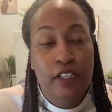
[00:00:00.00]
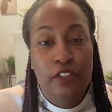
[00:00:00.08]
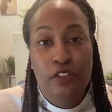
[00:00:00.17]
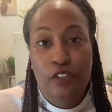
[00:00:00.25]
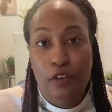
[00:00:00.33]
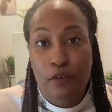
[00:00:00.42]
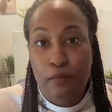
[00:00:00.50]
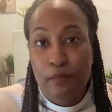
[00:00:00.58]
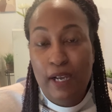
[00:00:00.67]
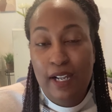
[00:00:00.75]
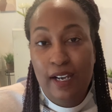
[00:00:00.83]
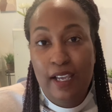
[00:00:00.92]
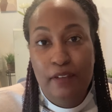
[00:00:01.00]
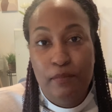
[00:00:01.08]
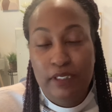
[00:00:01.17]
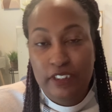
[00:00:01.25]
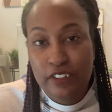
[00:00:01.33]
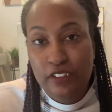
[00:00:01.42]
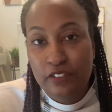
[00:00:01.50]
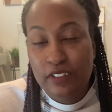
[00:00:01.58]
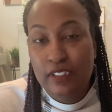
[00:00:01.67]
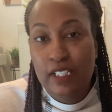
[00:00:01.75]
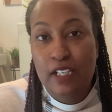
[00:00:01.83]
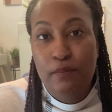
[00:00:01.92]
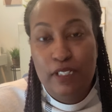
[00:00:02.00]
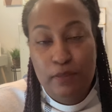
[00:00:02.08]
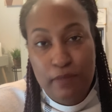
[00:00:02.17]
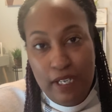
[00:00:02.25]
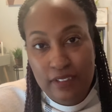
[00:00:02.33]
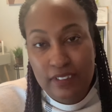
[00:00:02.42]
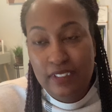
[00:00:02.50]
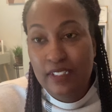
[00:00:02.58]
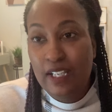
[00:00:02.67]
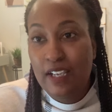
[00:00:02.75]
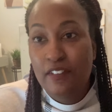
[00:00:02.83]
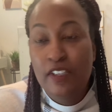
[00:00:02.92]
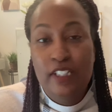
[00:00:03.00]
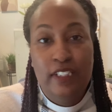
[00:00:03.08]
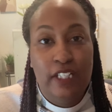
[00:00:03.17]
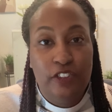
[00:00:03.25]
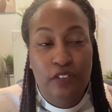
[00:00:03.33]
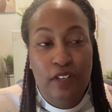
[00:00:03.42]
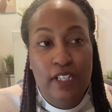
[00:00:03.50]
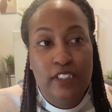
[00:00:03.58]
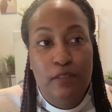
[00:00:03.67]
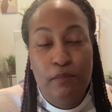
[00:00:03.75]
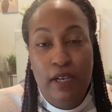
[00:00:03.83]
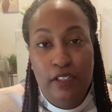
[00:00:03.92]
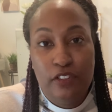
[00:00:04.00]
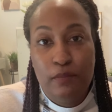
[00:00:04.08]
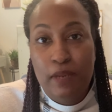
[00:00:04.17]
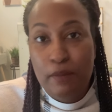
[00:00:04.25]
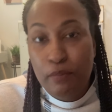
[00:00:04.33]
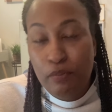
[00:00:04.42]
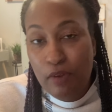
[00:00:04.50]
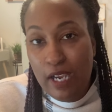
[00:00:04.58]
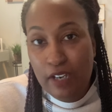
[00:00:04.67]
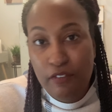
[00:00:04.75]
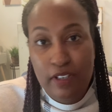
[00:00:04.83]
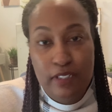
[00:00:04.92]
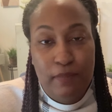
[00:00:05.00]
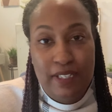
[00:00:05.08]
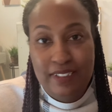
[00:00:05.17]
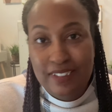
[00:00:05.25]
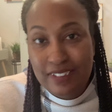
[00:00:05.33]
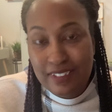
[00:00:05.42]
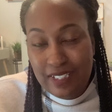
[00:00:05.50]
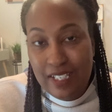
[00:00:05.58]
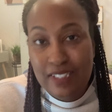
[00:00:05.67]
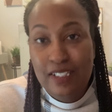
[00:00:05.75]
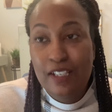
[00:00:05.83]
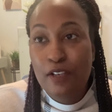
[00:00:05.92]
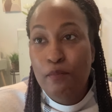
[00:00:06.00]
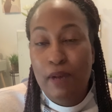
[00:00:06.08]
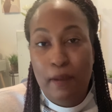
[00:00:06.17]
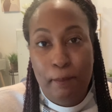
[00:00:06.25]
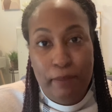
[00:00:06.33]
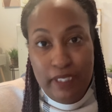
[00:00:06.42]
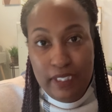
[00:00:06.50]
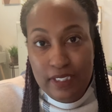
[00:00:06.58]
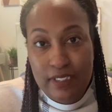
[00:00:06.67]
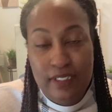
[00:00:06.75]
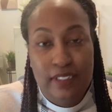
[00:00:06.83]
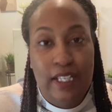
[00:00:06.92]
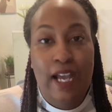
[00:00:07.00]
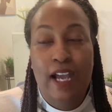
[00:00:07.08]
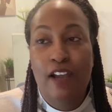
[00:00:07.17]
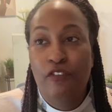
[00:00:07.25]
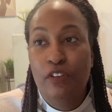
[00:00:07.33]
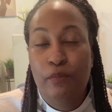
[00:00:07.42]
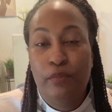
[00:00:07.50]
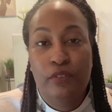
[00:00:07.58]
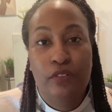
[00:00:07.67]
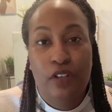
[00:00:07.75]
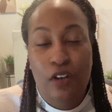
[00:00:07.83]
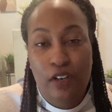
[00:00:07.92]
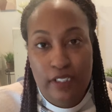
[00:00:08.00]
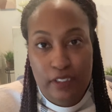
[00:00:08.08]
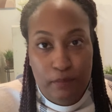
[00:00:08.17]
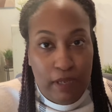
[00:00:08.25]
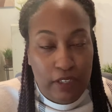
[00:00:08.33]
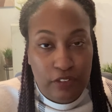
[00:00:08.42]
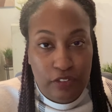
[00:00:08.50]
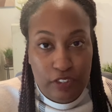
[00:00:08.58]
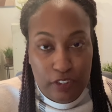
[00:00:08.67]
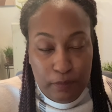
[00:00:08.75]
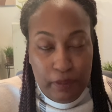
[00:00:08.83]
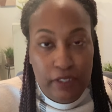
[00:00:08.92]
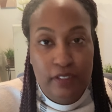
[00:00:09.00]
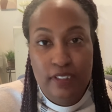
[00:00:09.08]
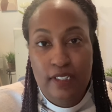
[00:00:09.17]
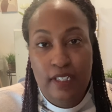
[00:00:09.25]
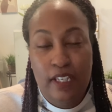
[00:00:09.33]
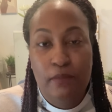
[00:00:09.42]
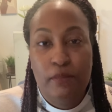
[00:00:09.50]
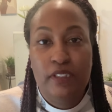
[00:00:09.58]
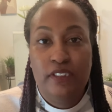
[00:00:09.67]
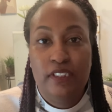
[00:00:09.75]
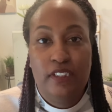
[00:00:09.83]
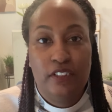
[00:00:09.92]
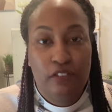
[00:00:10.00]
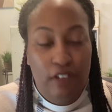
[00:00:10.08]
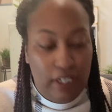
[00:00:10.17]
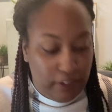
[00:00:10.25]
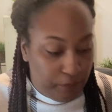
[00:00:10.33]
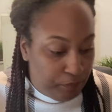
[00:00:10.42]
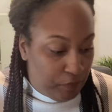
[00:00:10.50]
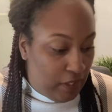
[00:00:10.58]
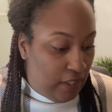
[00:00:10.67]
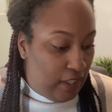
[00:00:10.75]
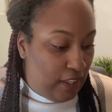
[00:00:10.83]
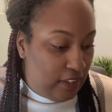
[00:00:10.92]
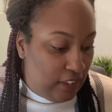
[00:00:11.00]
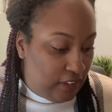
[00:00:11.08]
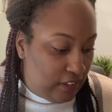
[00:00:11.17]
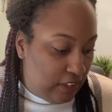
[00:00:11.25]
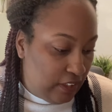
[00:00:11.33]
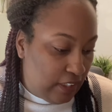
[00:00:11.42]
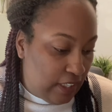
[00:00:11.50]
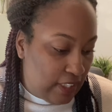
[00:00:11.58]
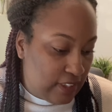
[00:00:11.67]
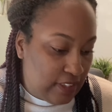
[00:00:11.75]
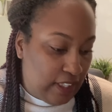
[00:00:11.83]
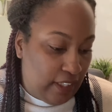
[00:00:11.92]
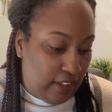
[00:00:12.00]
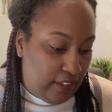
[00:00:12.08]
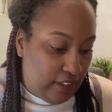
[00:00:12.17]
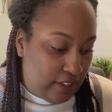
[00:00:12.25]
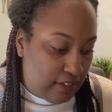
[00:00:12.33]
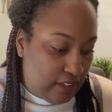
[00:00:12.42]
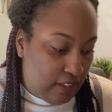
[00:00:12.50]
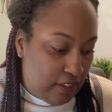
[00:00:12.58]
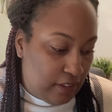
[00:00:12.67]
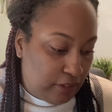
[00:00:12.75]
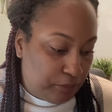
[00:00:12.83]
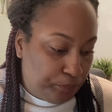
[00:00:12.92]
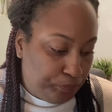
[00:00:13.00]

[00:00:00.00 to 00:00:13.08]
you know, my life, my children's life, my spouse's life, that tries to monitor my progress, my success, my business. I rebuke all these monitoring spirits in the name of Jesus Christ. Another thing I say is I